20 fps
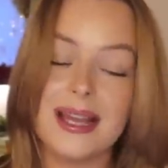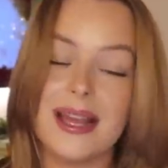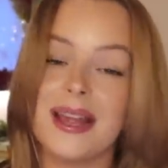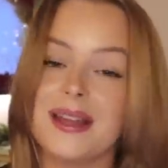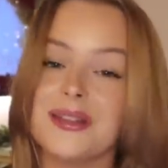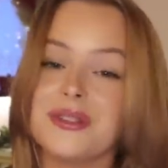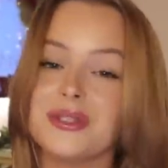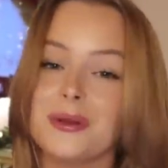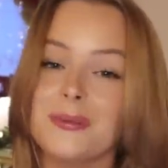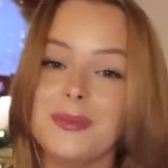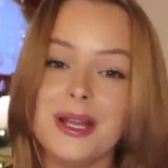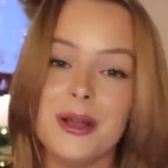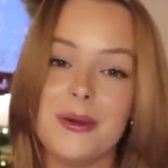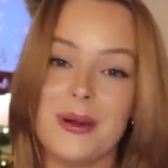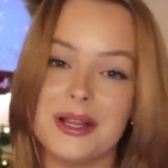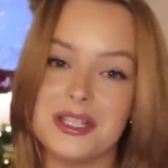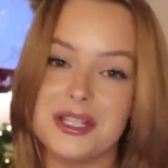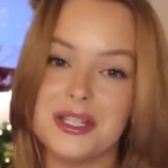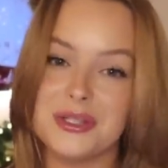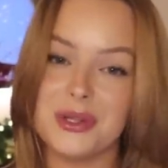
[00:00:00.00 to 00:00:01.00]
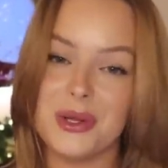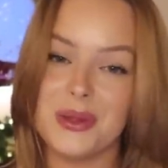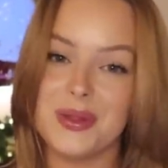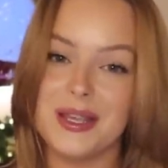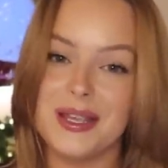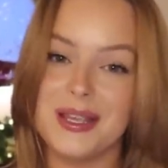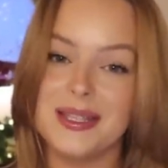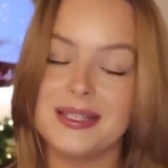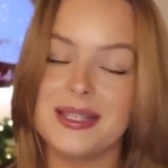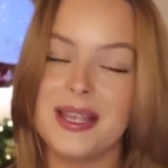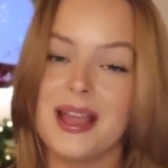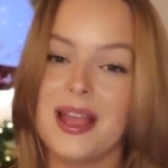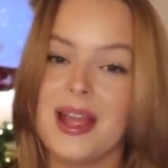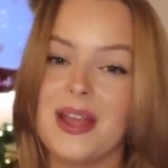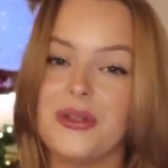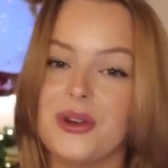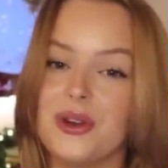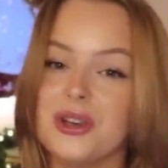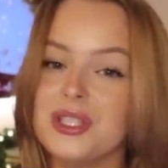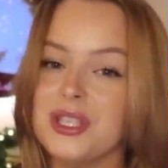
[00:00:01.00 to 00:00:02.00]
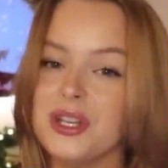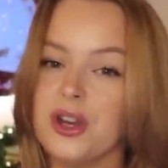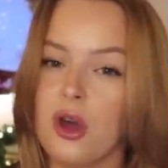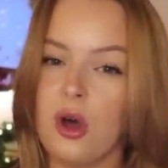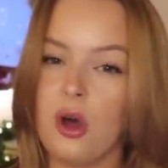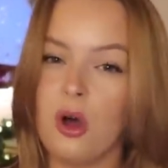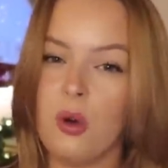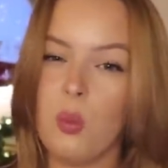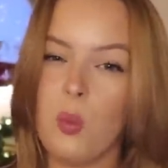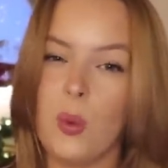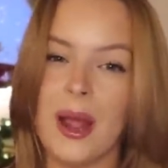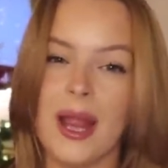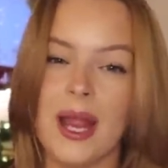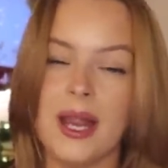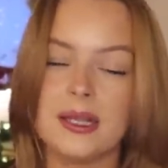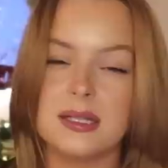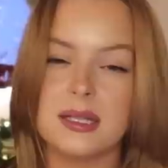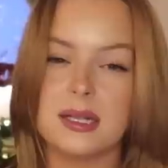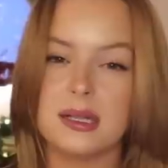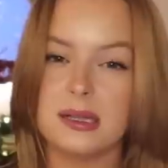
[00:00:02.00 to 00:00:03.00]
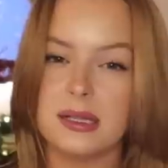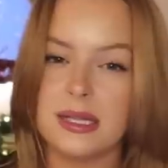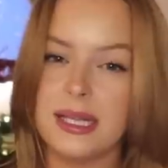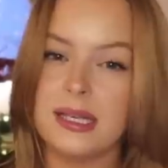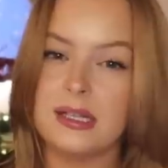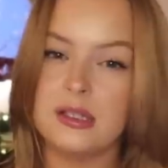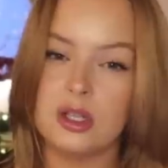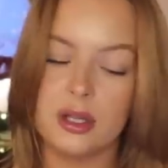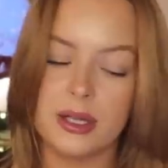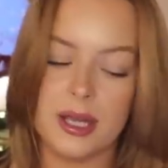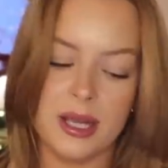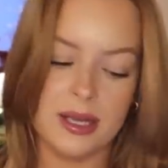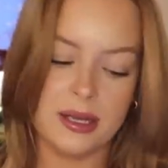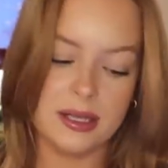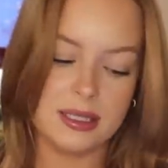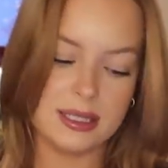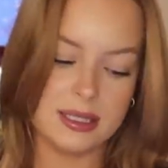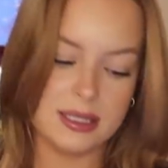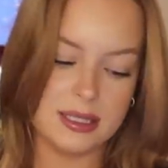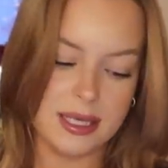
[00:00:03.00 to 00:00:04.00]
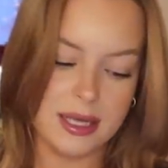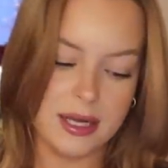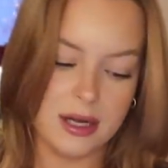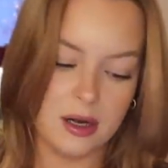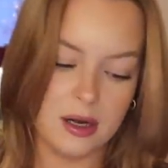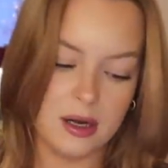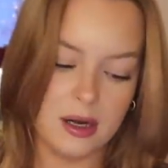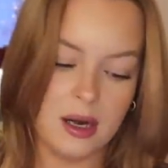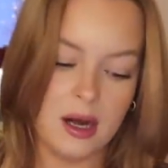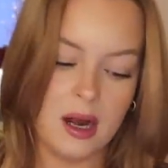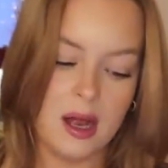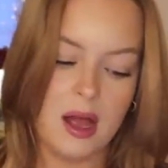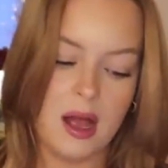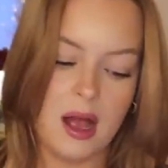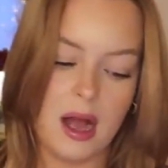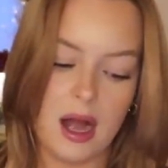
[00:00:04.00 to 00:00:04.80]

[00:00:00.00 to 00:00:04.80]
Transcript: I get so many questions on these. They're just an all white, clean looking sneaker.